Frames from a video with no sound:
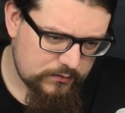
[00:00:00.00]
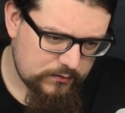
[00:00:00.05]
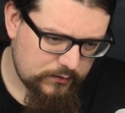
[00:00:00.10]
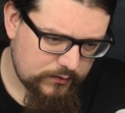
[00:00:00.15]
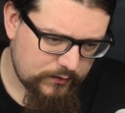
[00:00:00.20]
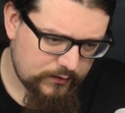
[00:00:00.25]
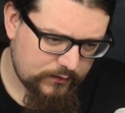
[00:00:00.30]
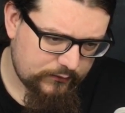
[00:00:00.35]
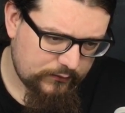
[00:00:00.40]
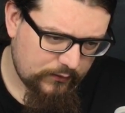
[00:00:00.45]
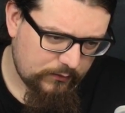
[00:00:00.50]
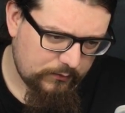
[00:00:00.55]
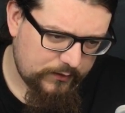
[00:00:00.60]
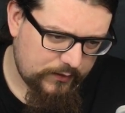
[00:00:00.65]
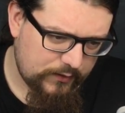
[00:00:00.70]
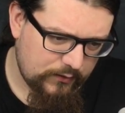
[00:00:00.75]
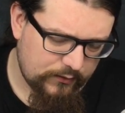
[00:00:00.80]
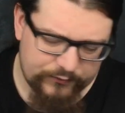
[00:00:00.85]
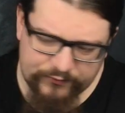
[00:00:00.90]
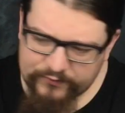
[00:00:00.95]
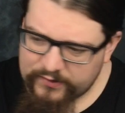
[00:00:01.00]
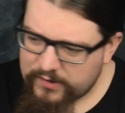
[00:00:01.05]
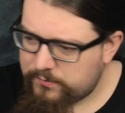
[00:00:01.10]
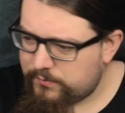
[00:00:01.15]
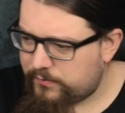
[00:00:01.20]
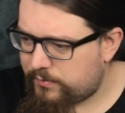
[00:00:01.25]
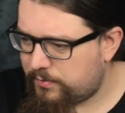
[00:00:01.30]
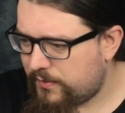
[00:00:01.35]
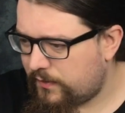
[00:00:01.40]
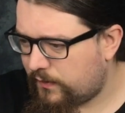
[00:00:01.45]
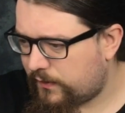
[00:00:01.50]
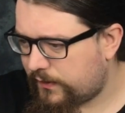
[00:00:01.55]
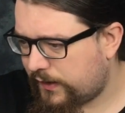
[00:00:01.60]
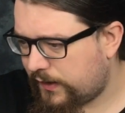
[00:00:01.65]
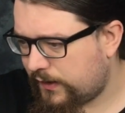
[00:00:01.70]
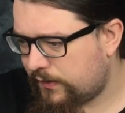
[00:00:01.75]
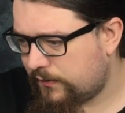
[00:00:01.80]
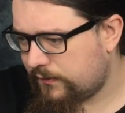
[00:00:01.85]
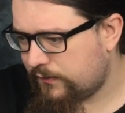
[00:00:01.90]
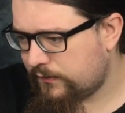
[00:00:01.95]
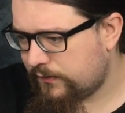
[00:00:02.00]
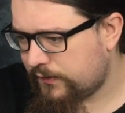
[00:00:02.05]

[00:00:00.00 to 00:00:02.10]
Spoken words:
It's only got skimmed milk in.